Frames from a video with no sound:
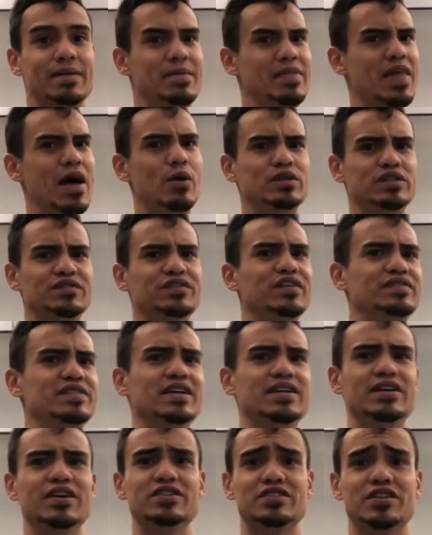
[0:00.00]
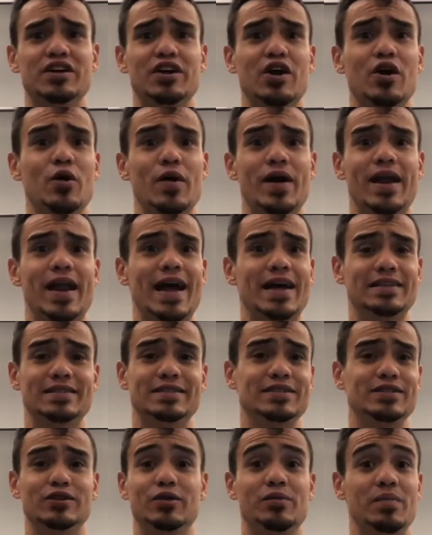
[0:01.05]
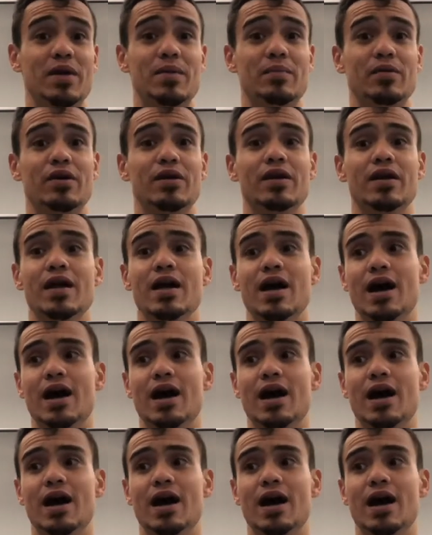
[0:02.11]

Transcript: I mean, that was 15 years ago and I still remember.